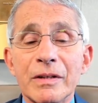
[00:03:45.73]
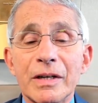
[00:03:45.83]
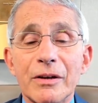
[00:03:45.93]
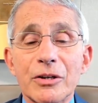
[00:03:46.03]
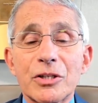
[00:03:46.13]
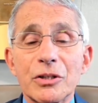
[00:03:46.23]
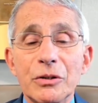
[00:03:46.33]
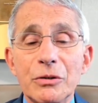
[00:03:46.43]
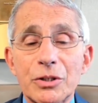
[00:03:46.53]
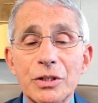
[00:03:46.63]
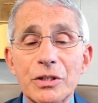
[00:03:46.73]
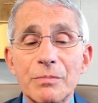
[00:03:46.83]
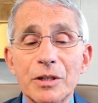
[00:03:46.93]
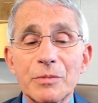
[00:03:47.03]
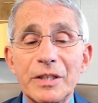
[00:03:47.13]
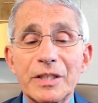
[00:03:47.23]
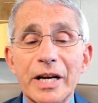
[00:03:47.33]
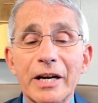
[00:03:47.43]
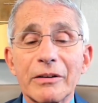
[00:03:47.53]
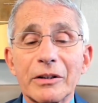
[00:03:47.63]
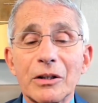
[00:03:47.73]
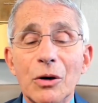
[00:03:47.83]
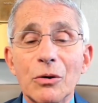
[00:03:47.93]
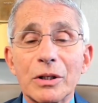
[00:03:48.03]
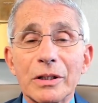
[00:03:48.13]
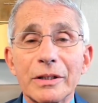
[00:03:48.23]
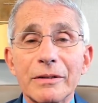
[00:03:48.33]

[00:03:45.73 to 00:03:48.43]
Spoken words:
and thus solutions must be tailored locally.